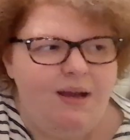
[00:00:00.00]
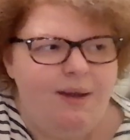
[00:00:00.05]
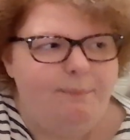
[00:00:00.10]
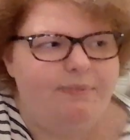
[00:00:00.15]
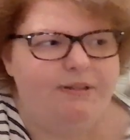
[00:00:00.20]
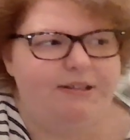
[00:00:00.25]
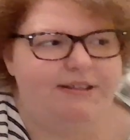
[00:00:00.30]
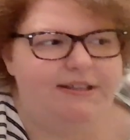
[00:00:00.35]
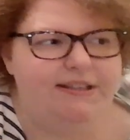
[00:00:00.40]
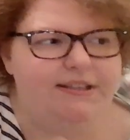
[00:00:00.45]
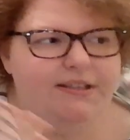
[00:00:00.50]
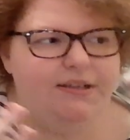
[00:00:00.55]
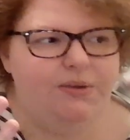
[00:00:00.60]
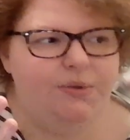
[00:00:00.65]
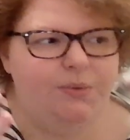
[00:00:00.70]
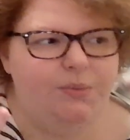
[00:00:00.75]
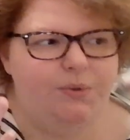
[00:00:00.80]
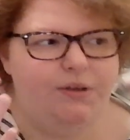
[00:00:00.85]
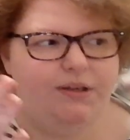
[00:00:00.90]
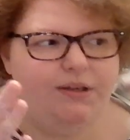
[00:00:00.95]
But then
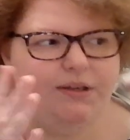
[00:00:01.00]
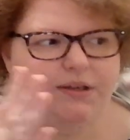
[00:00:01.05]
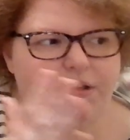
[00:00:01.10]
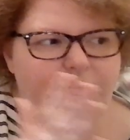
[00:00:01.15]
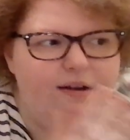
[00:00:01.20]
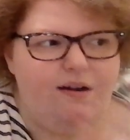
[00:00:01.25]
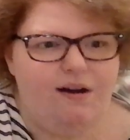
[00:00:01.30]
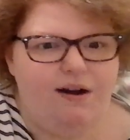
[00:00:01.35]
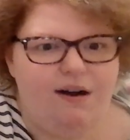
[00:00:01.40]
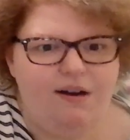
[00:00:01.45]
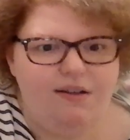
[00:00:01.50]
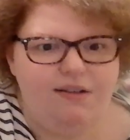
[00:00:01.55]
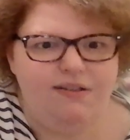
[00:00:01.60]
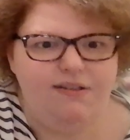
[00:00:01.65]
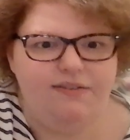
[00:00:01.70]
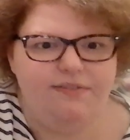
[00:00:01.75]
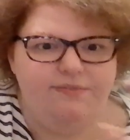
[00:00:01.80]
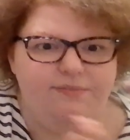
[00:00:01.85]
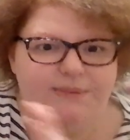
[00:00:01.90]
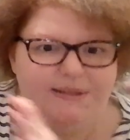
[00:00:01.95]
when
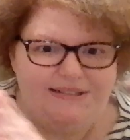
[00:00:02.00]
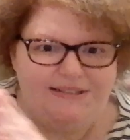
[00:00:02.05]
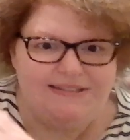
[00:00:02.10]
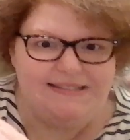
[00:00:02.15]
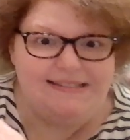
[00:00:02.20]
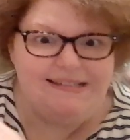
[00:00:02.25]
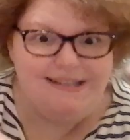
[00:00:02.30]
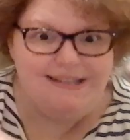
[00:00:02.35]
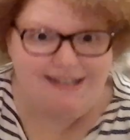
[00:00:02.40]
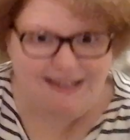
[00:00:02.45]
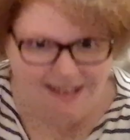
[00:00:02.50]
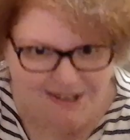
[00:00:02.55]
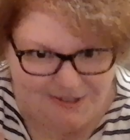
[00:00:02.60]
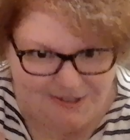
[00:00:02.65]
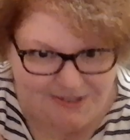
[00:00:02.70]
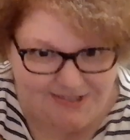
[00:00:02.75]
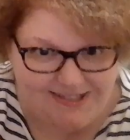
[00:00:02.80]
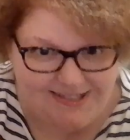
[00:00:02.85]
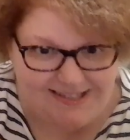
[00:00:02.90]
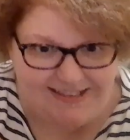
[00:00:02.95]
Olive meets
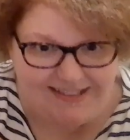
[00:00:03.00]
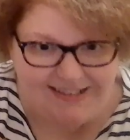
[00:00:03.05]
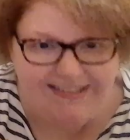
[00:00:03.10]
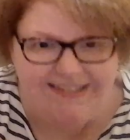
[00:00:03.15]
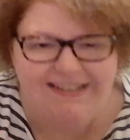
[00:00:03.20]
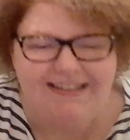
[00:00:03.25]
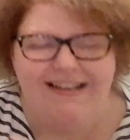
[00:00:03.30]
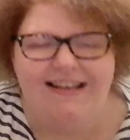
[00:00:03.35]
Elsie